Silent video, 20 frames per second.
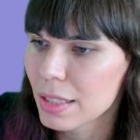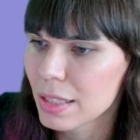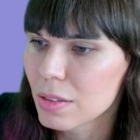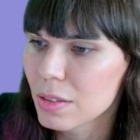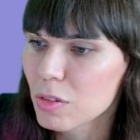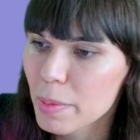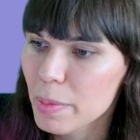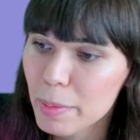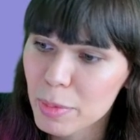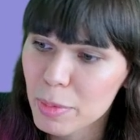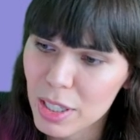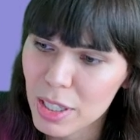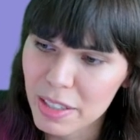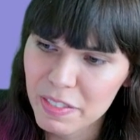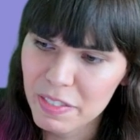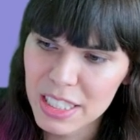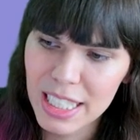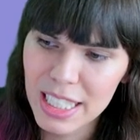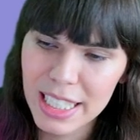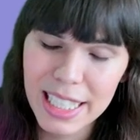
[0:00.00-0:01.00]
remember,
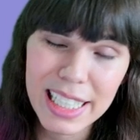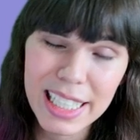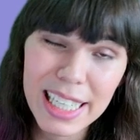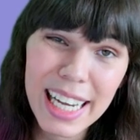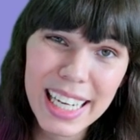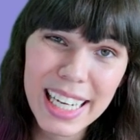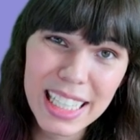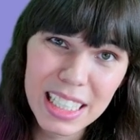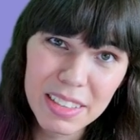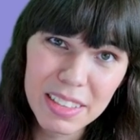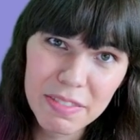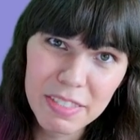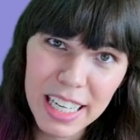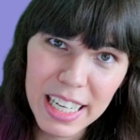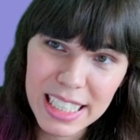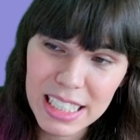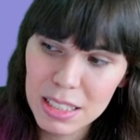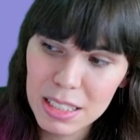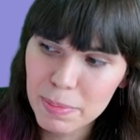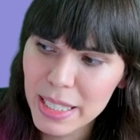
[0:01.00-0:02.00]
if it's like a negative
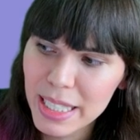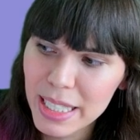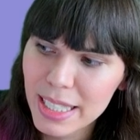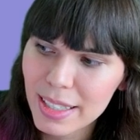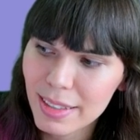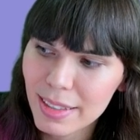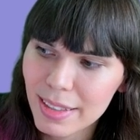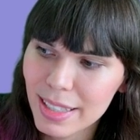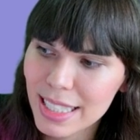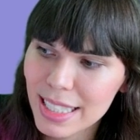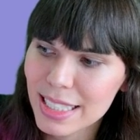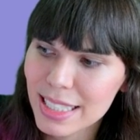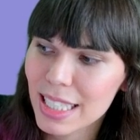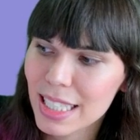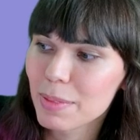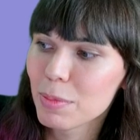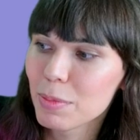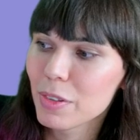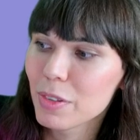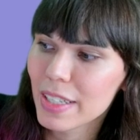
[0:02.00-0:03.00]
x speed, that's
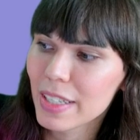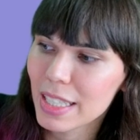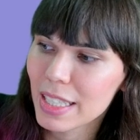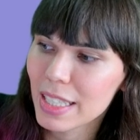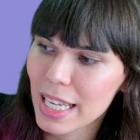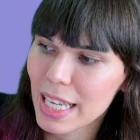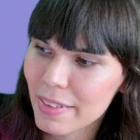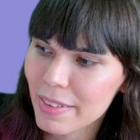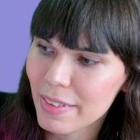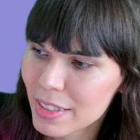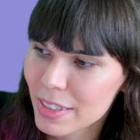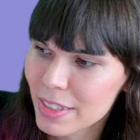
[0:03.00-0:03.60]
like moving left.